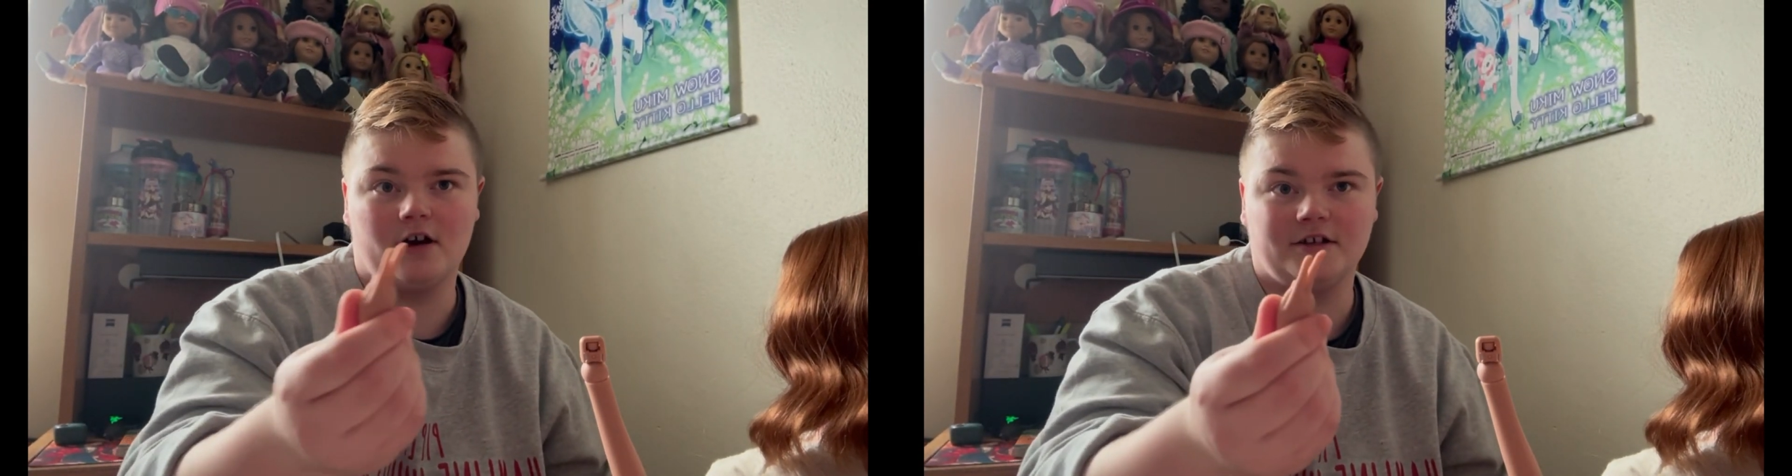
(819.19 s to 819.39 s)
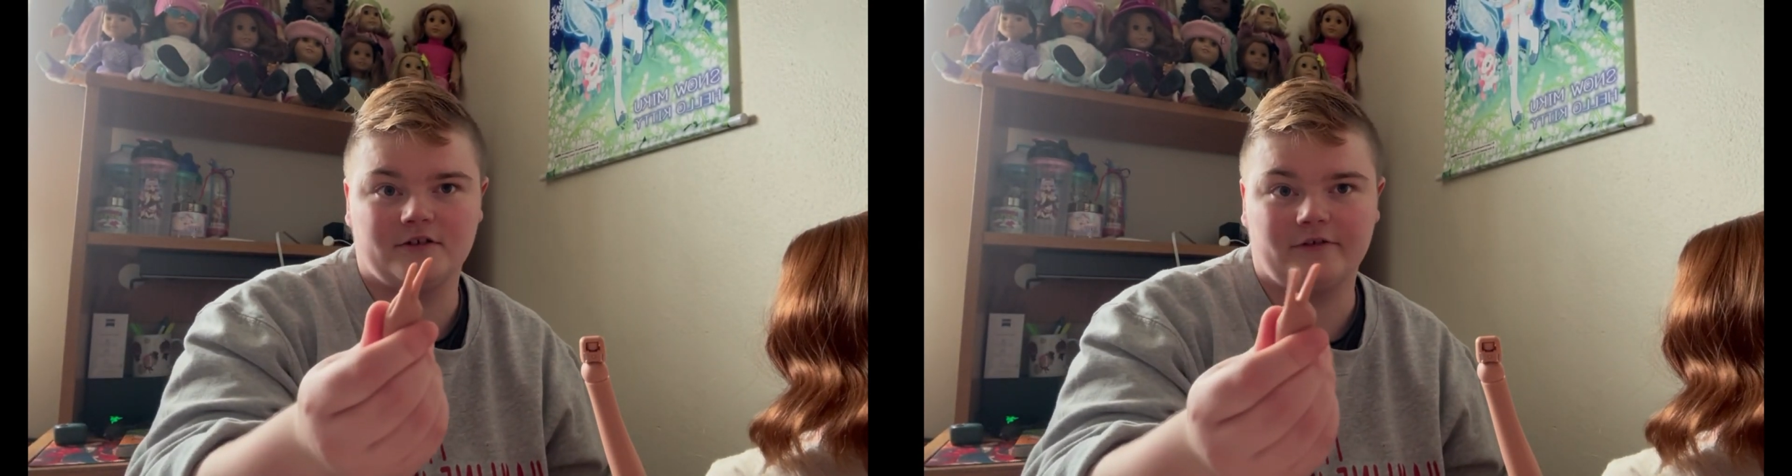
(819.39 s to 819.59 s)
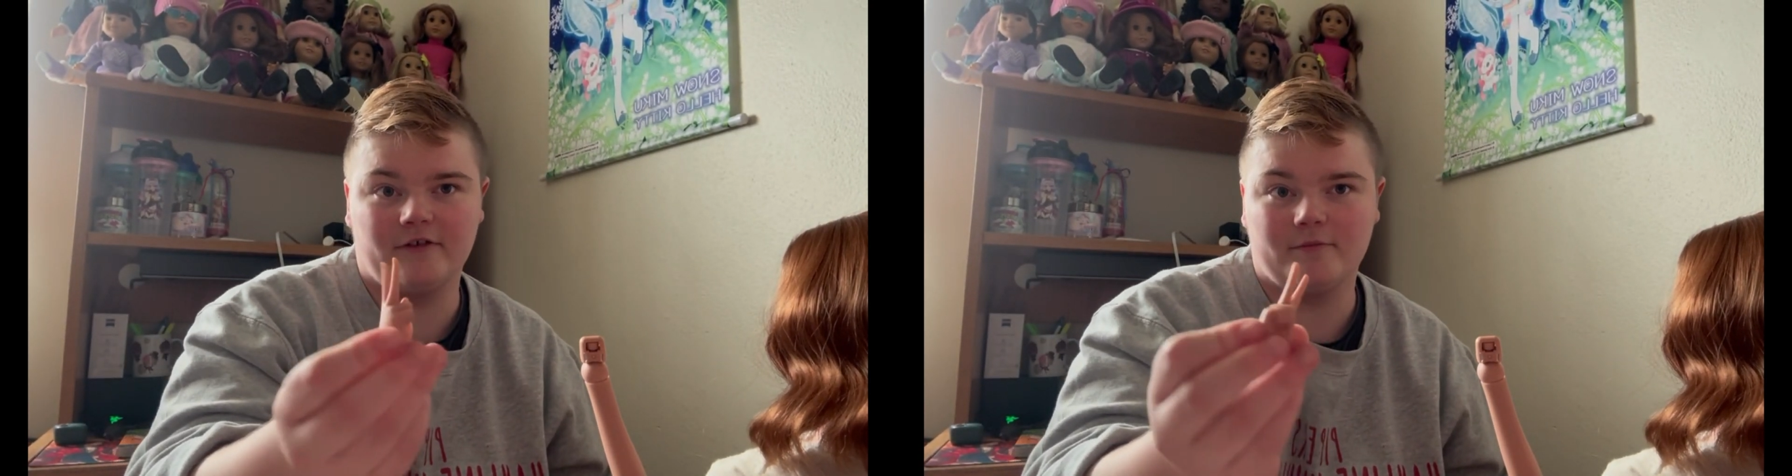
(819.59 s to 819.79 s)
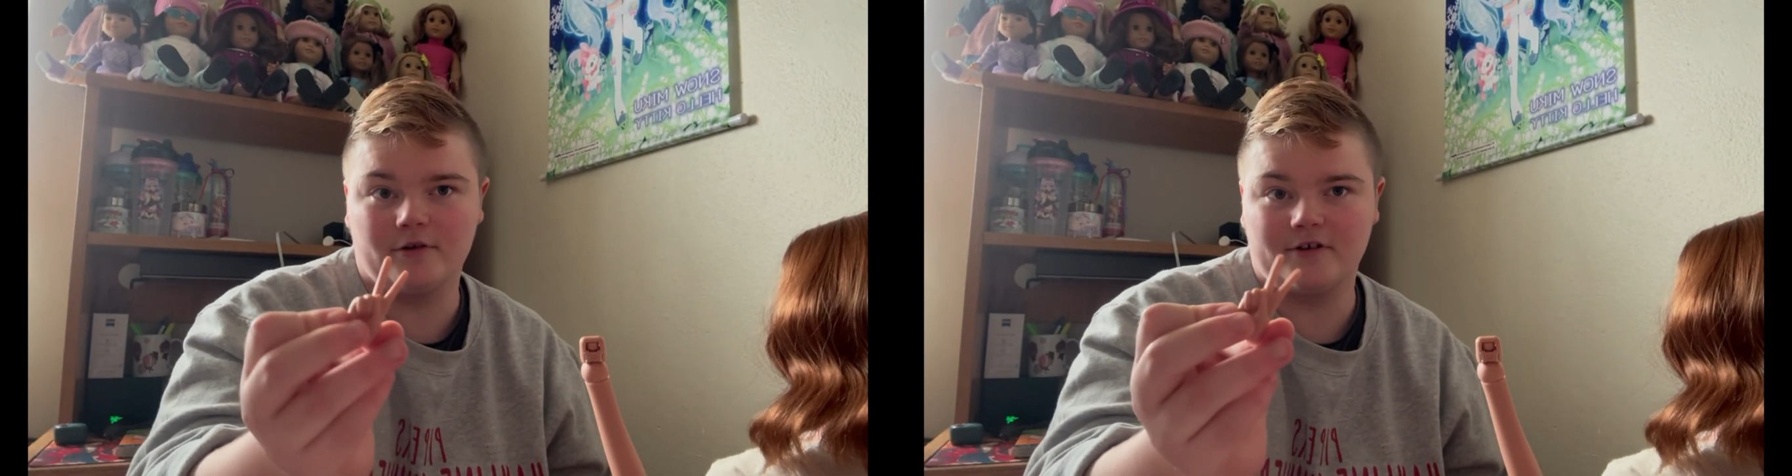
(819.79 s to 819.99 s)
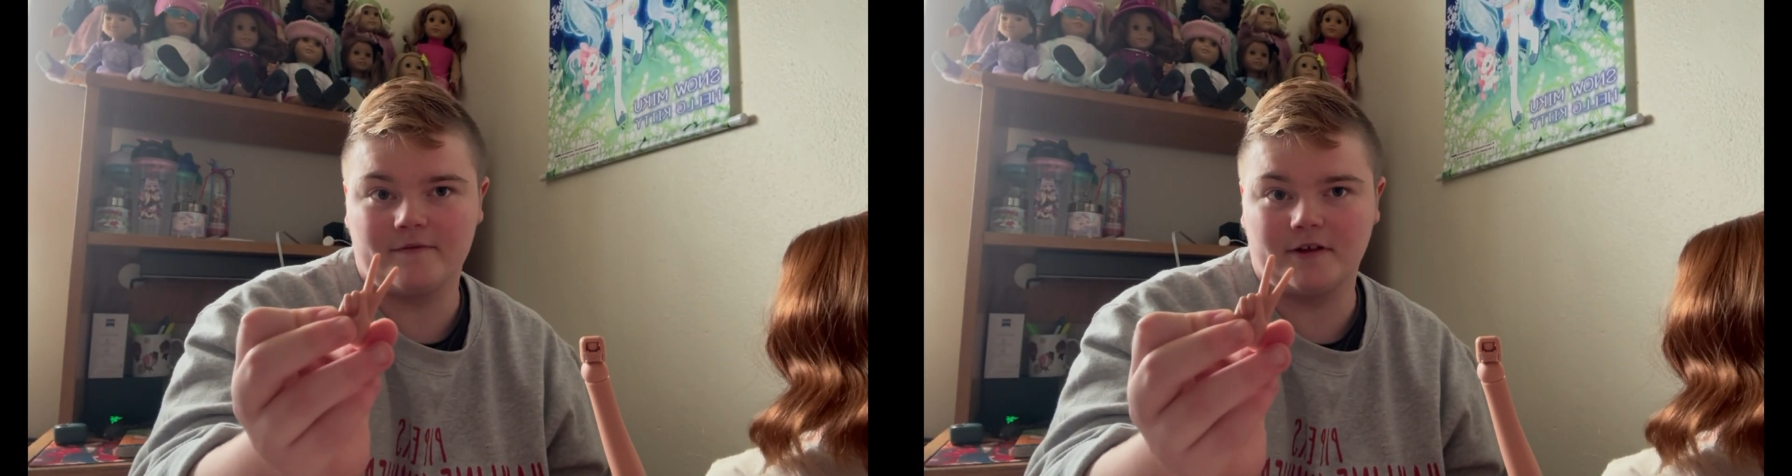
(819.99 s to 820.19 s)
I just leave
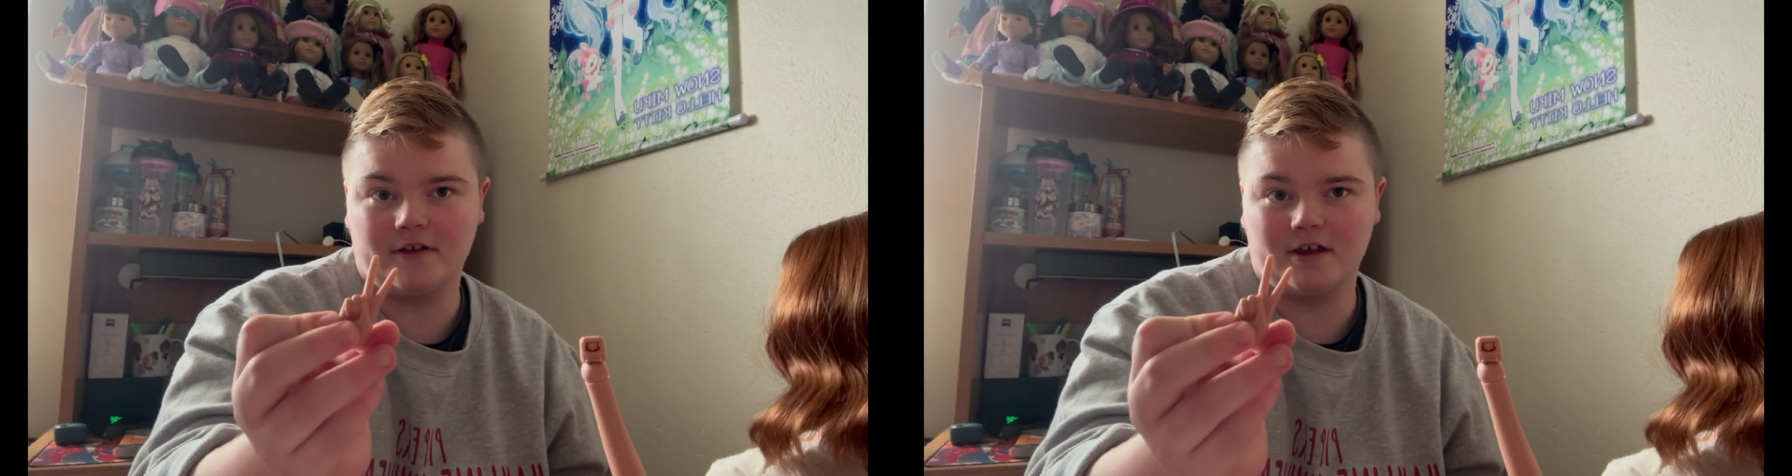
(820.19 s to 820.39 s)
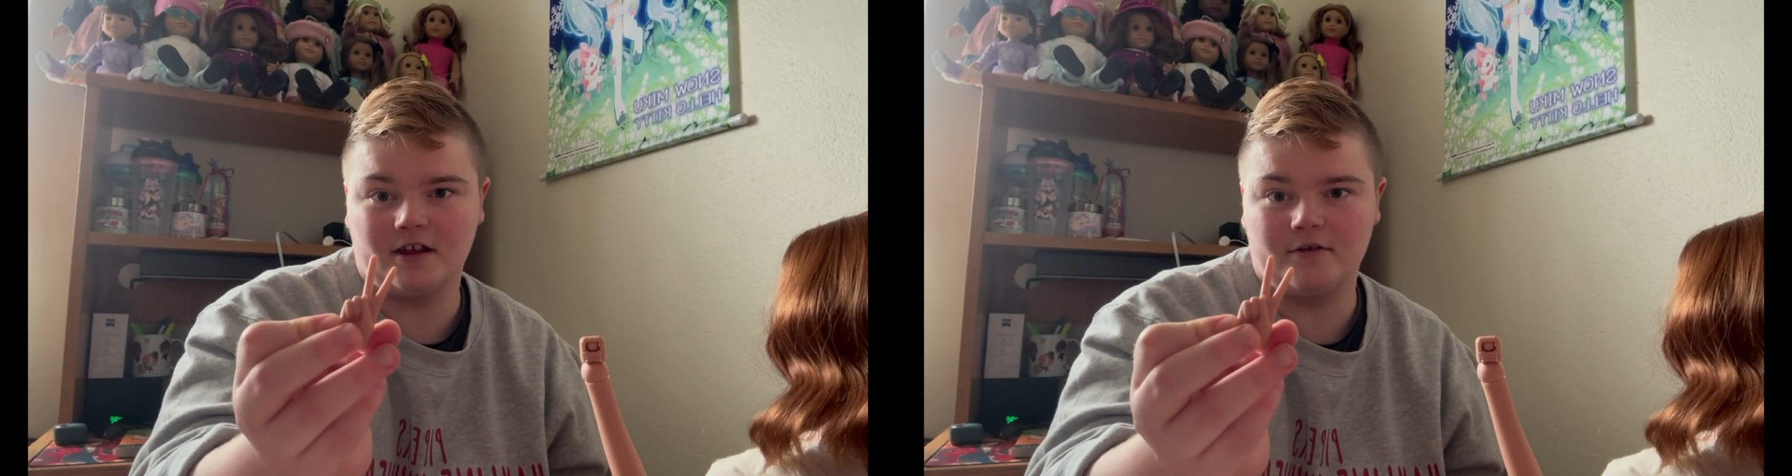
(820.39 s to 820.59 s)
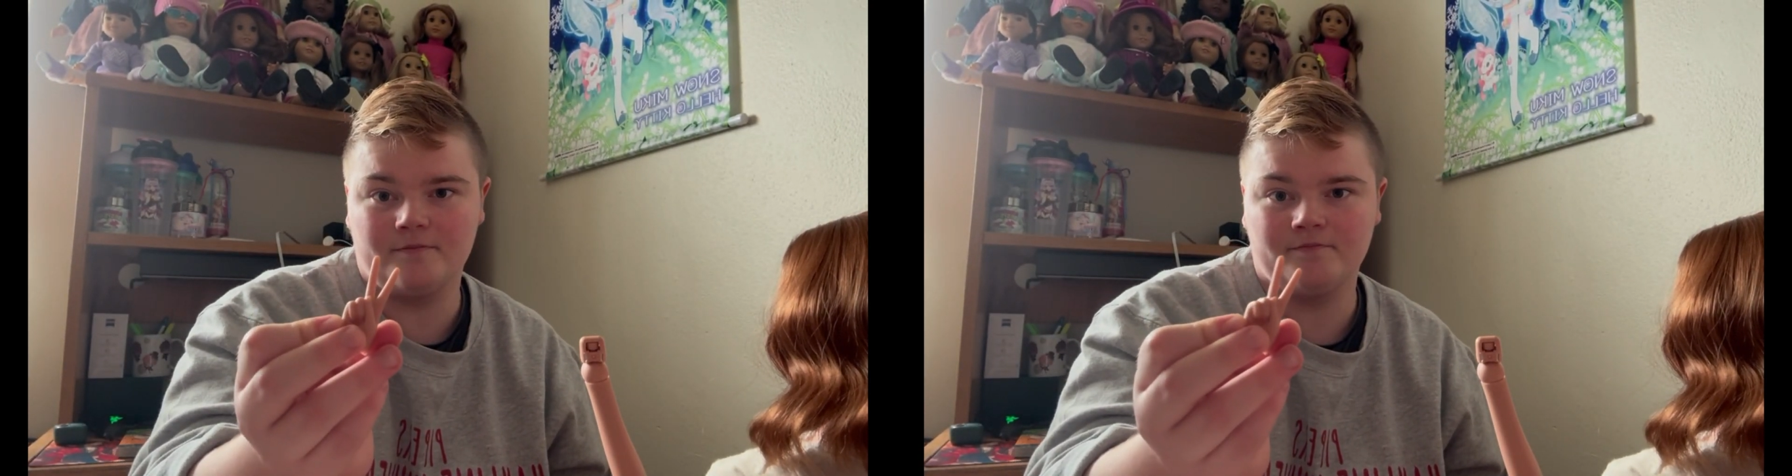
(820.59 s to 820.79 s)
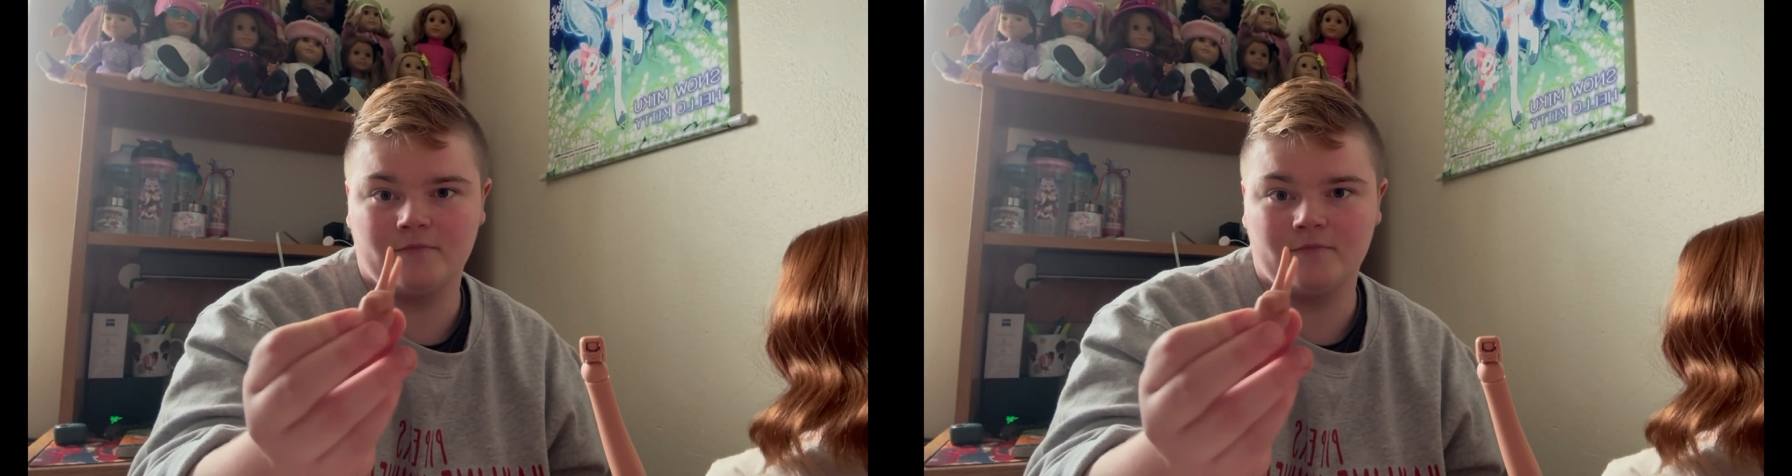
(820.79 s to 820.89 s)
most everything in.